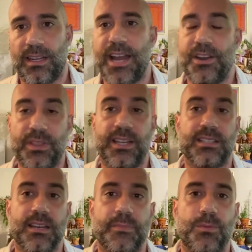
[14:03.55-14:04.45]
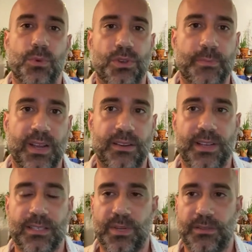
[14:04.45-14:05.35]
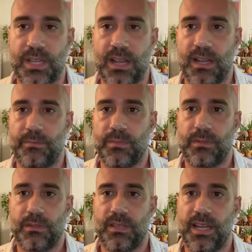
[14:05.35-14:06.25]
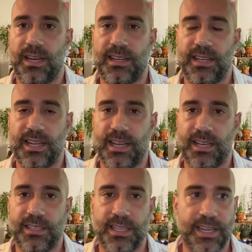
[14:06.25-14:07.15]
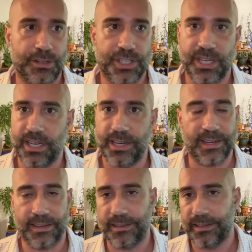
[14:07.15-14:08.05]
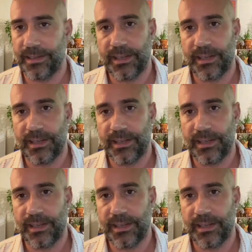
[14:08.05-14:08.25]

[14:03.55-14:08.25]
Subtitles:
I know that it's going to be worth my investment of time and energy and